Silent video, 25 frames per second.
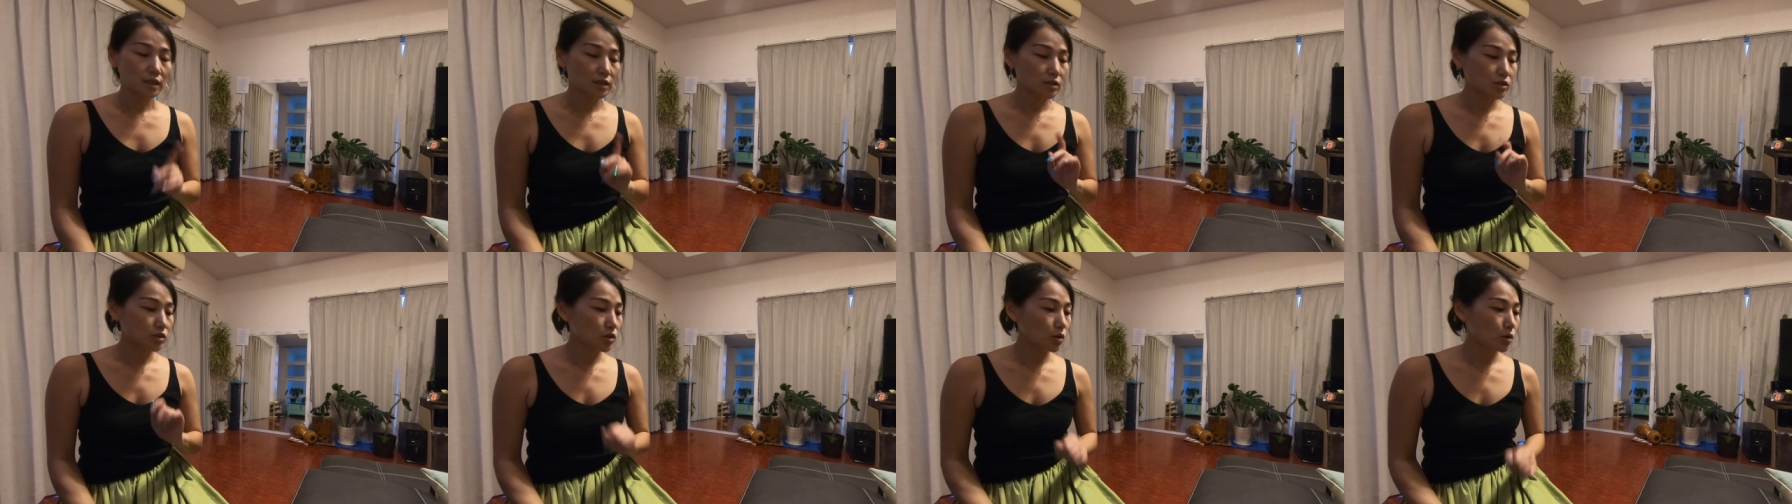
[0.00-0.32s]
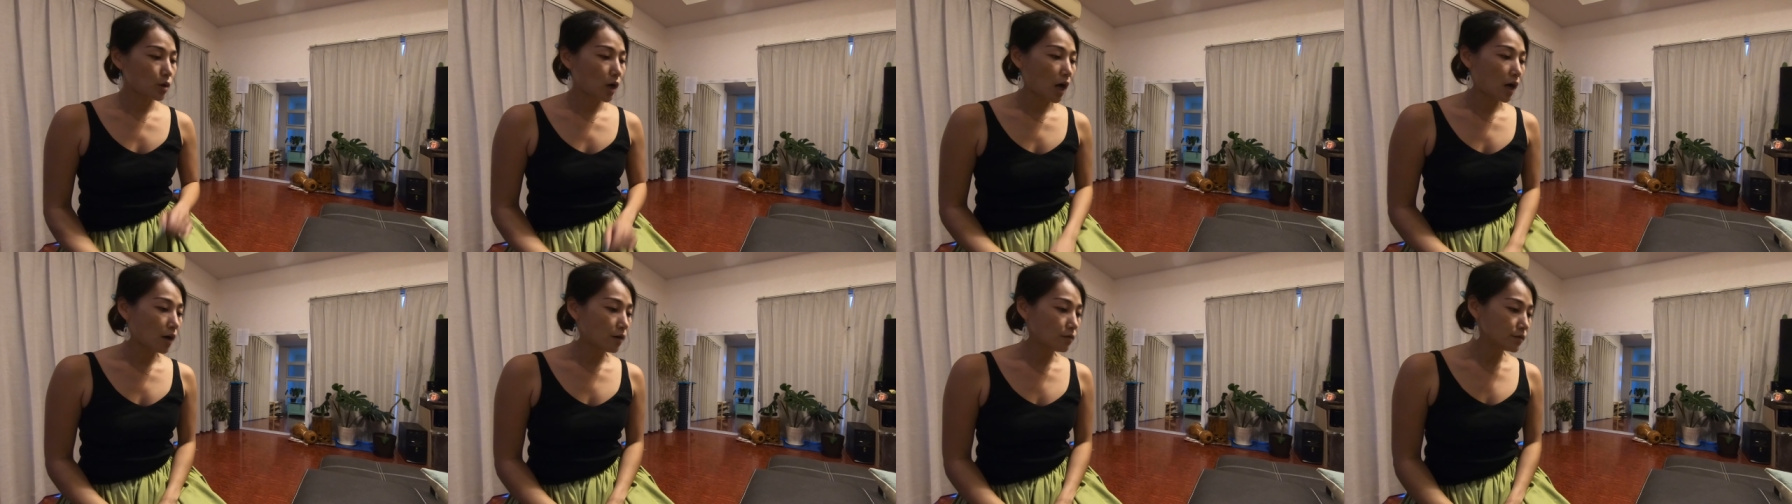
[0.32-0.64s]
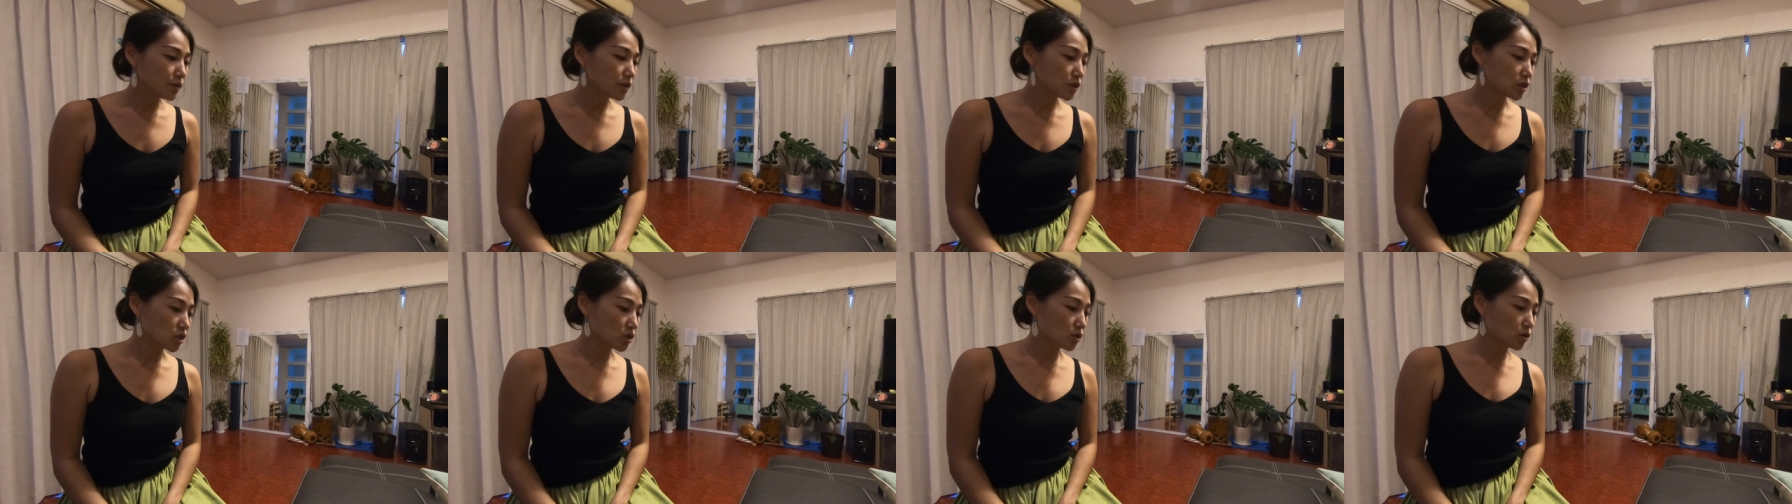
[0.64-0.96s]
so I
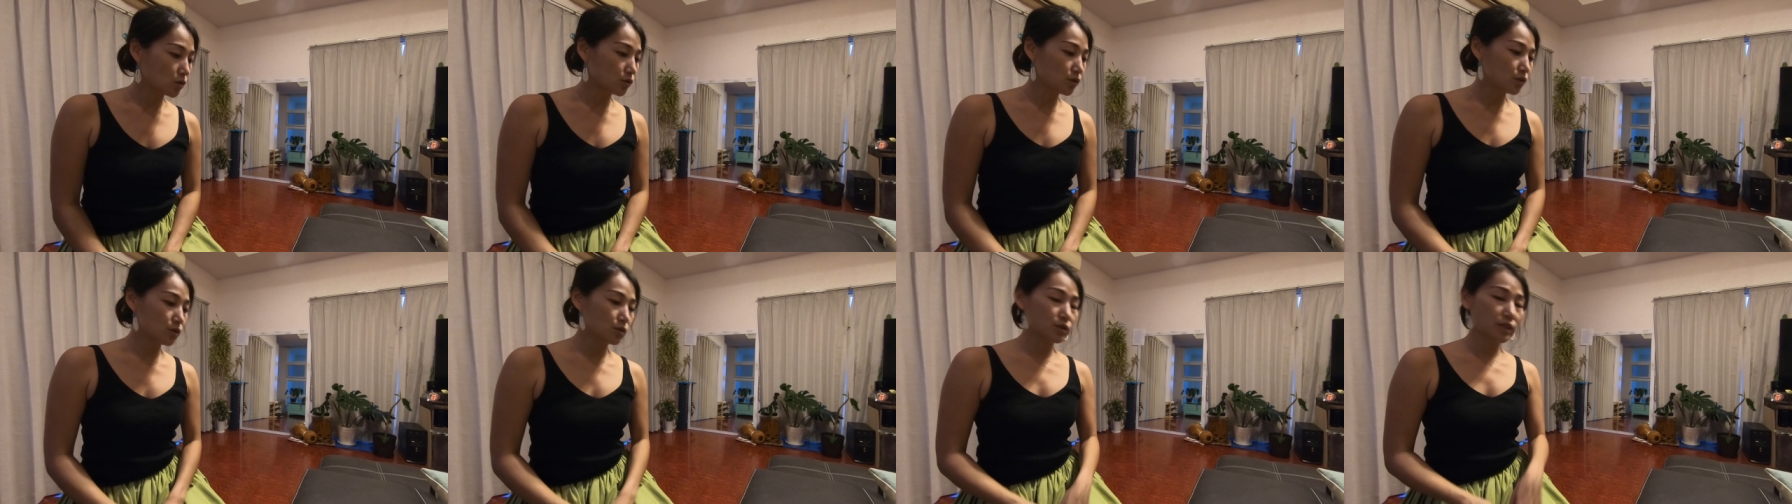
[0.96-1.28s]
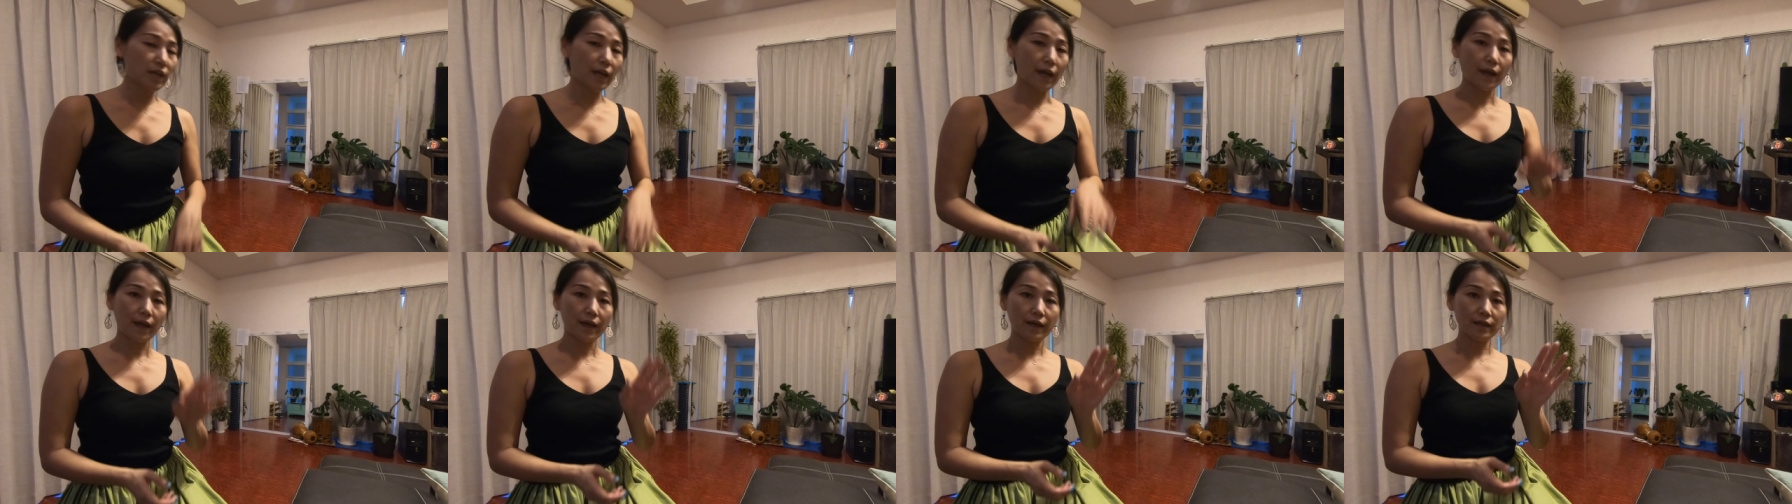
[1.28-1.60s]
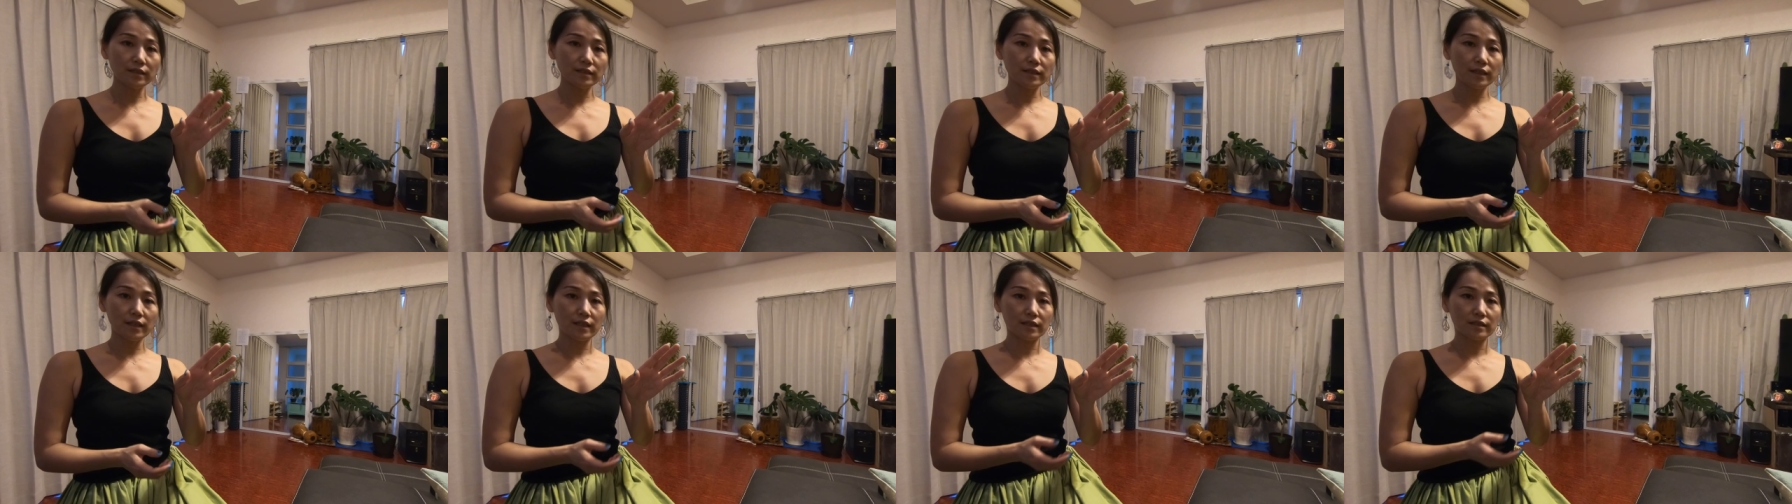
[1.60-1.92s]
will show you the
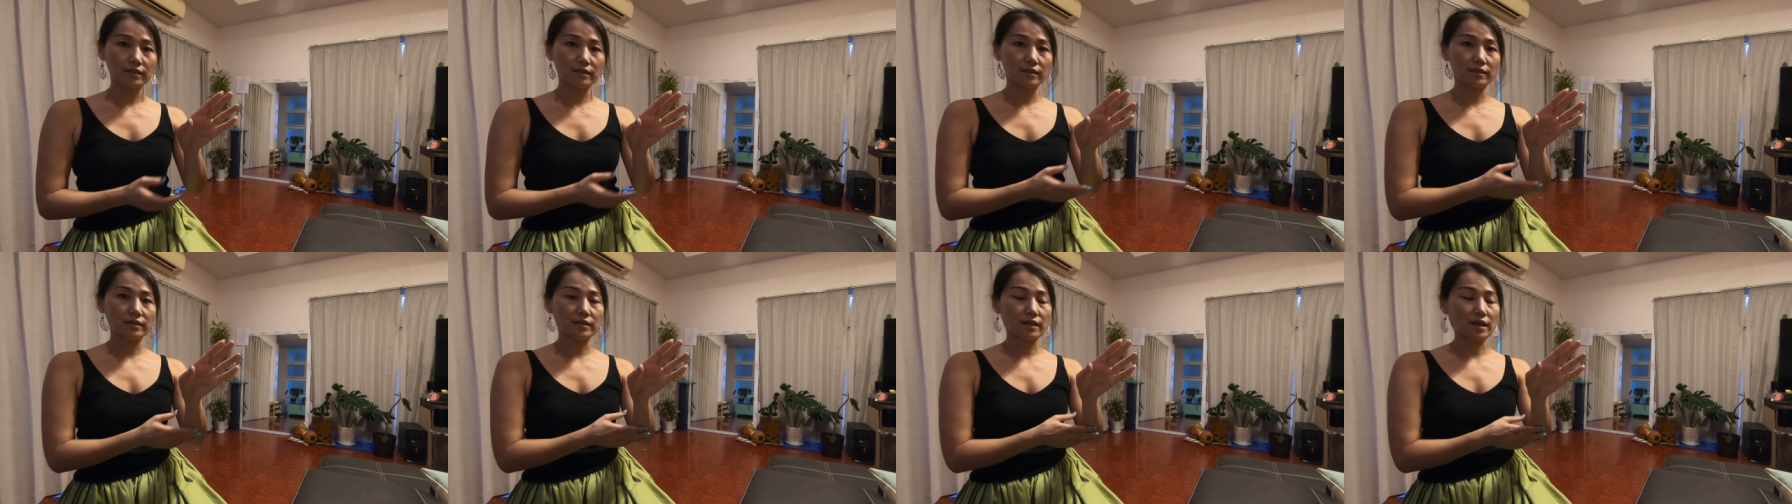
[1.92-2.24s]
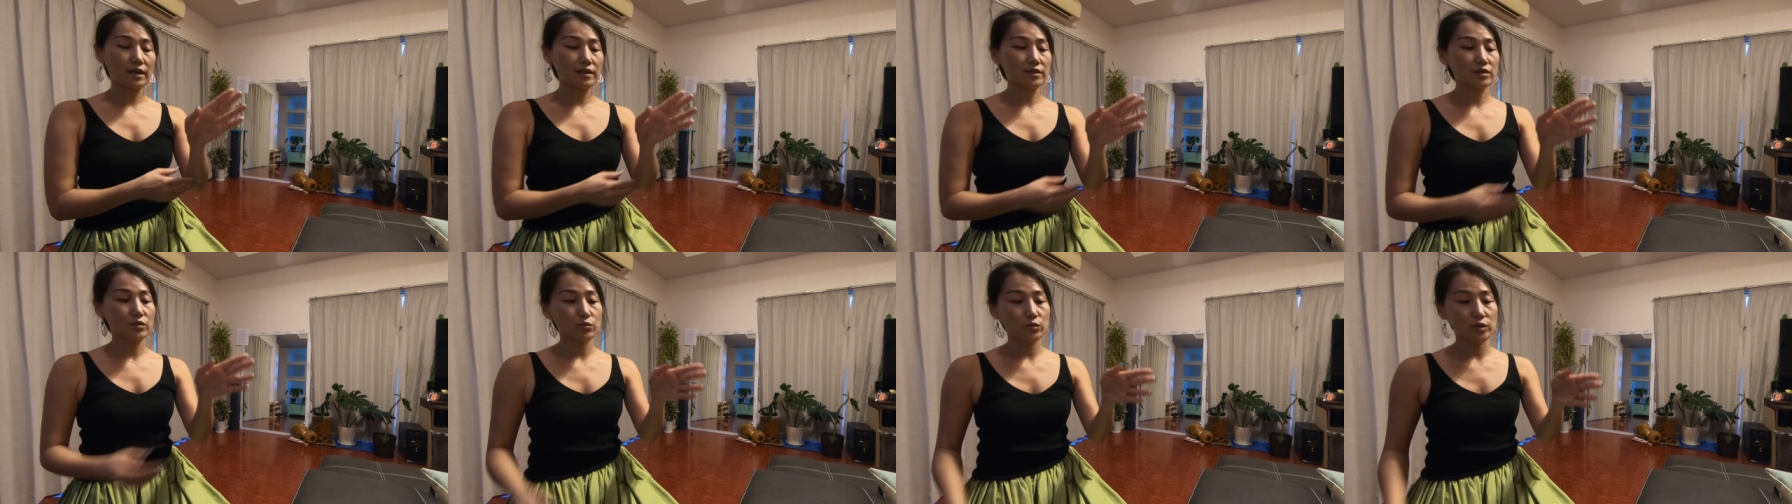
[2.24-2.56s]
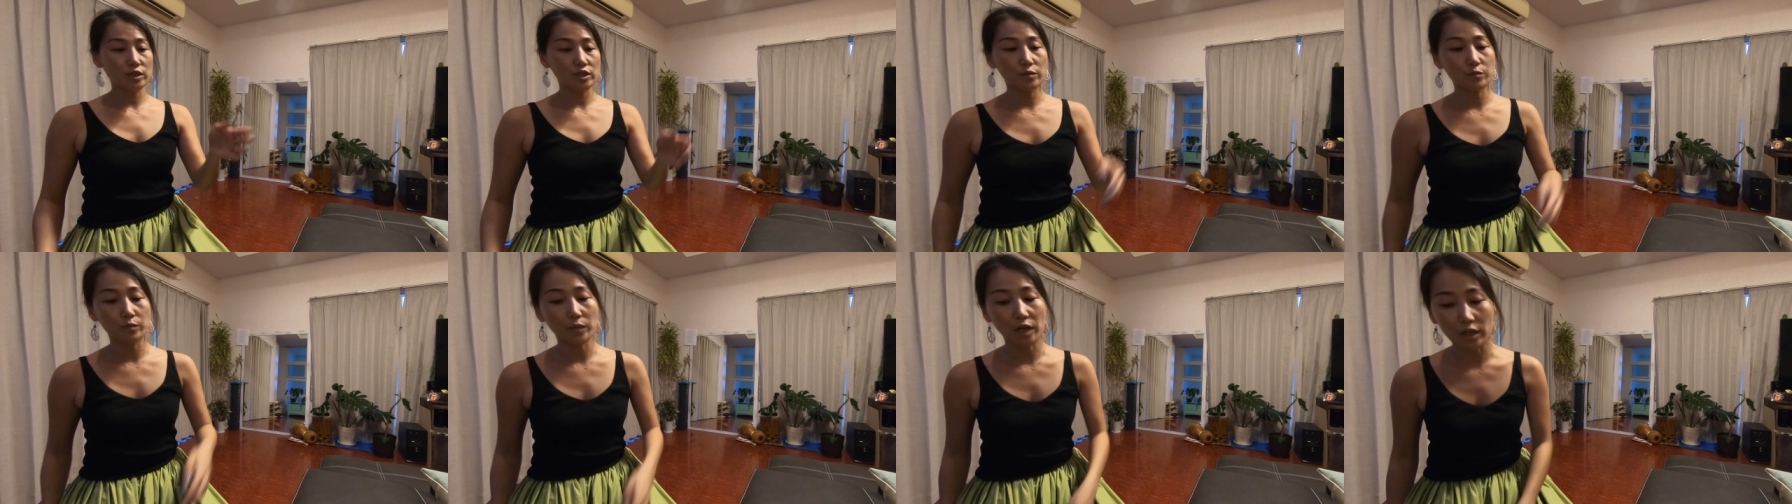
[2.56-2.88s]
hand exercise
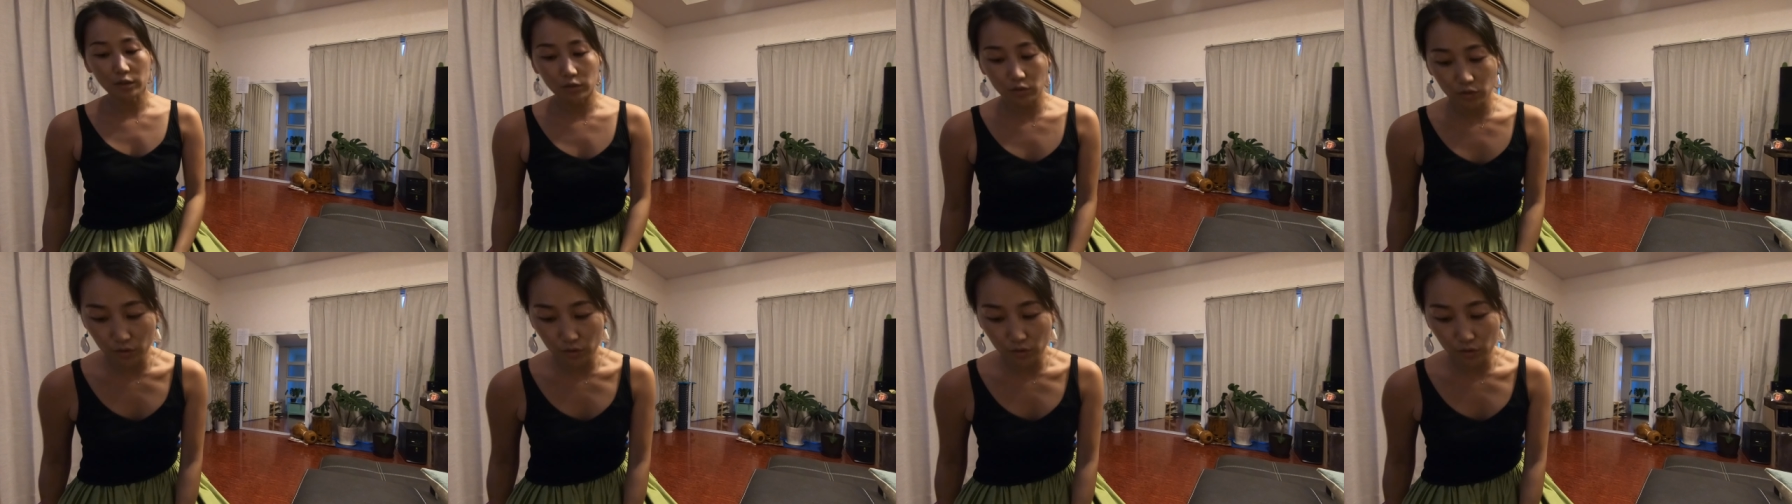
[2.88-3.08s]
which my